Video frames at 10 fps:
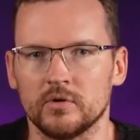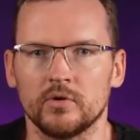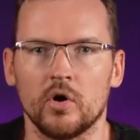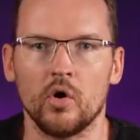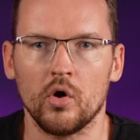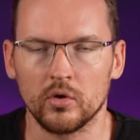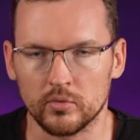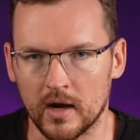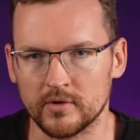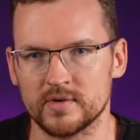on all
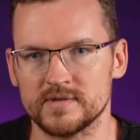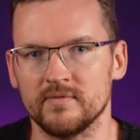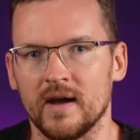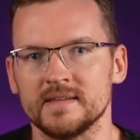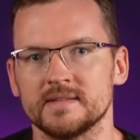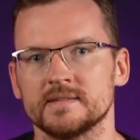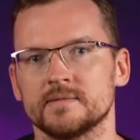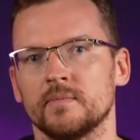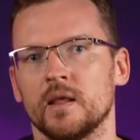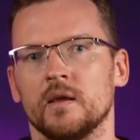RouterOS devices,